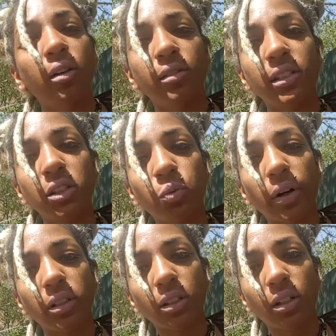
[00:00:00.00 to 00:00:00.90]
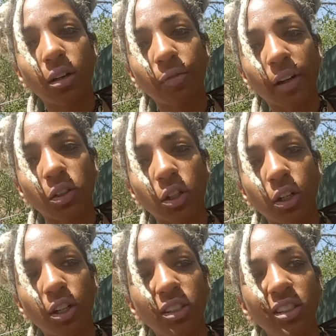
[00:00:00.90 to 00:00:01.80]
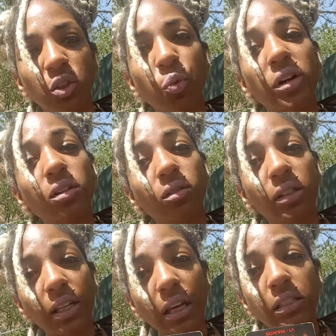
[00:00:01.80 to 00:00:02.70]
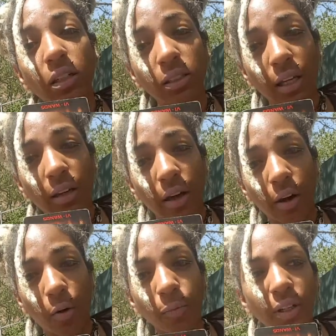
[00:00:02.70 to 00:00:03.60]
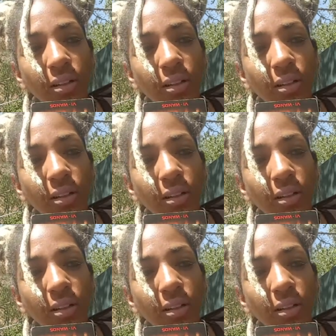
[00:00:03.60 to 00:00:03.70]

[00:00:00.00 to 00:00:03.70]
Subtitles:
This is where it's gonna affect her. This is where Nicki's gonna take an L.